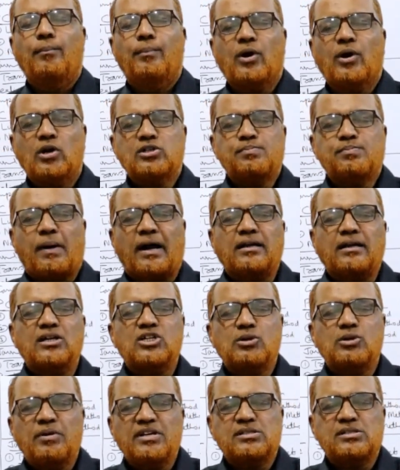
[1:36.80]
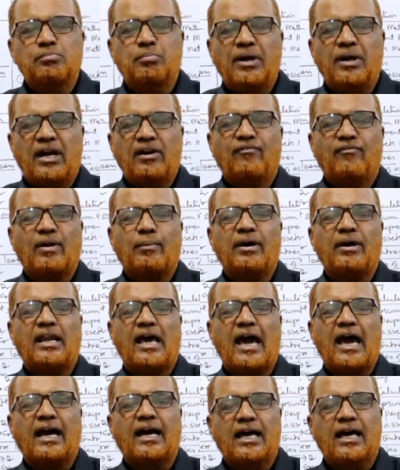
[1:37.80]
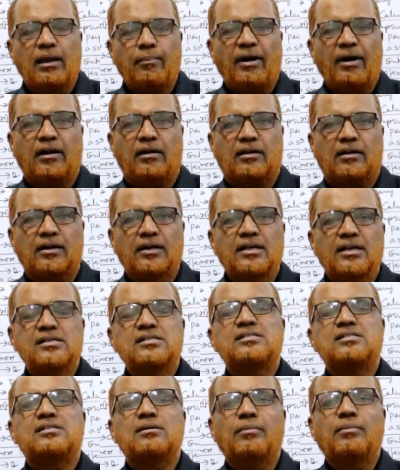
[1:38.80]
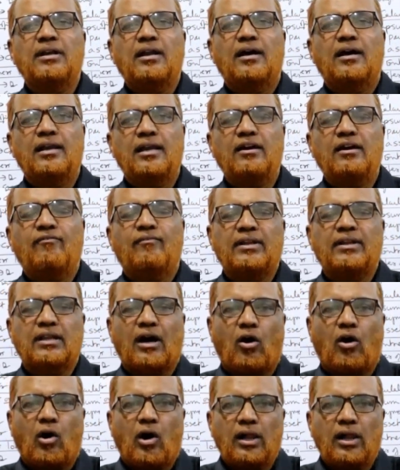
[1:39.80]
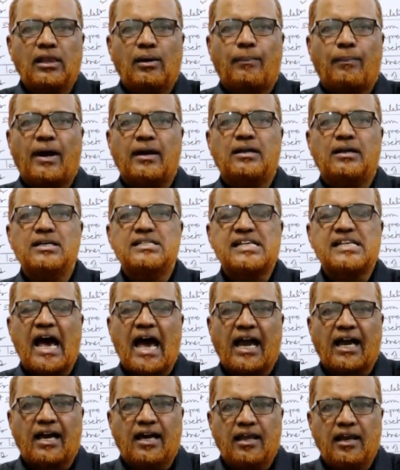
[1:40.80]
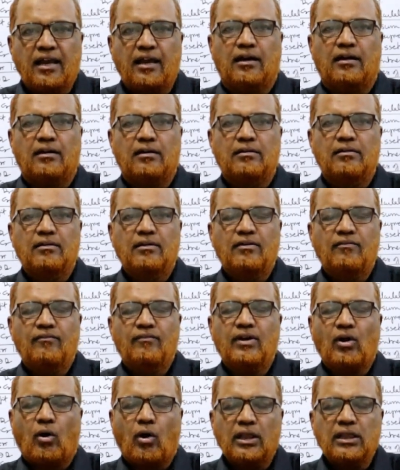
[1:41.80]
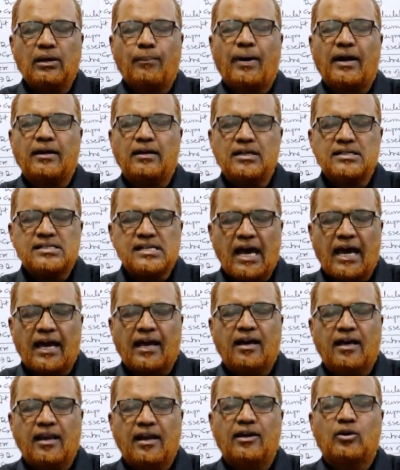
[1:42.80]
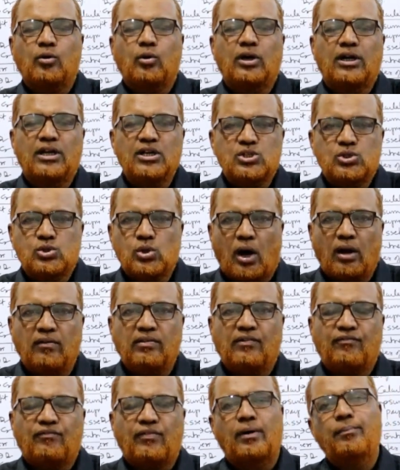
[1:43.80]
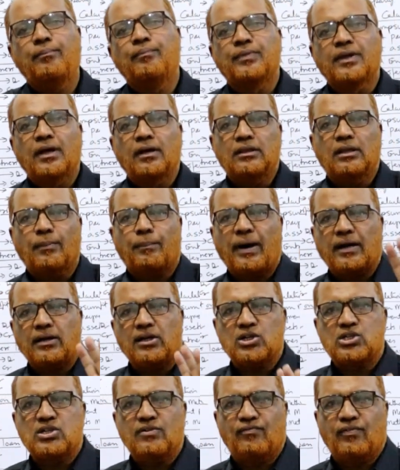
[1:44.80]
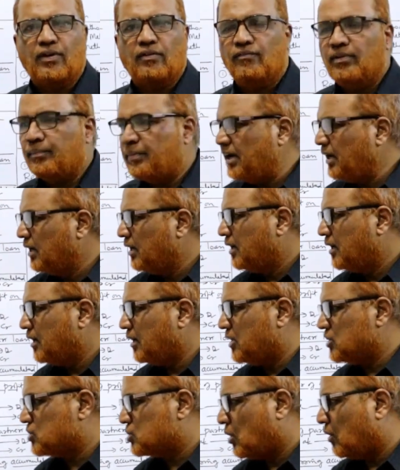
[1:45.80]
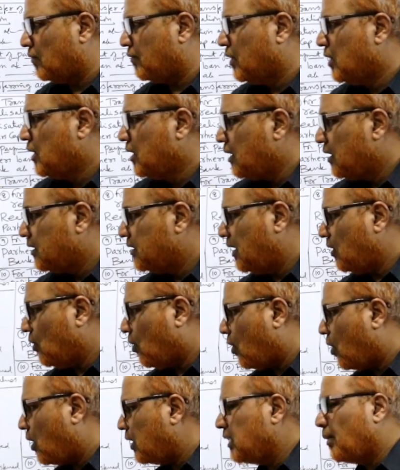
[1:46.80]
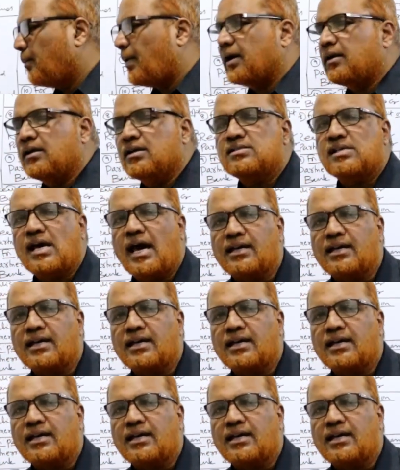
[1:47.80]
because partnership is made from an agreement. Similarly when all the partners agree when all the partners agree to dissolve the firm the partnership firm will be dissolved. Then all the partners